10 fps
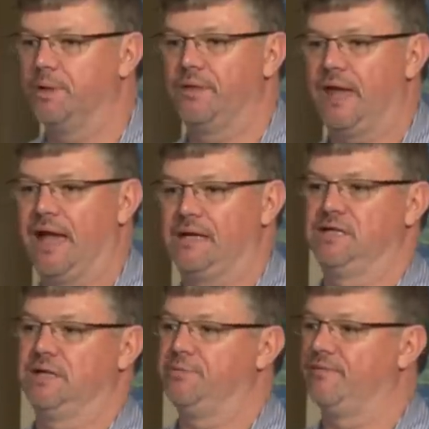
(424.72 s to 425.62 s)
but they
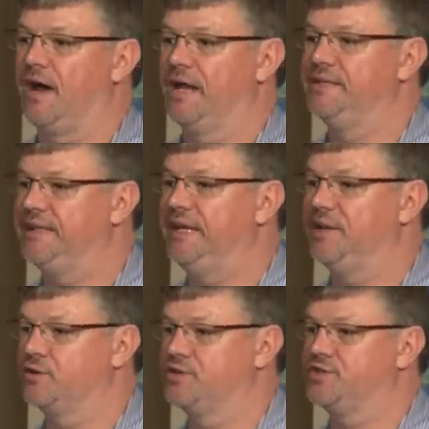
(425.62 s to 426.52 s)
actually provide a
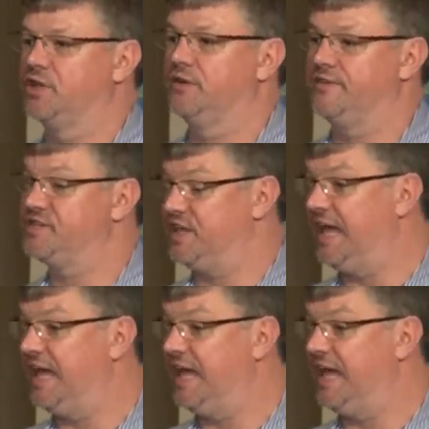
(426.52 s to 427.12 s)
DDoS service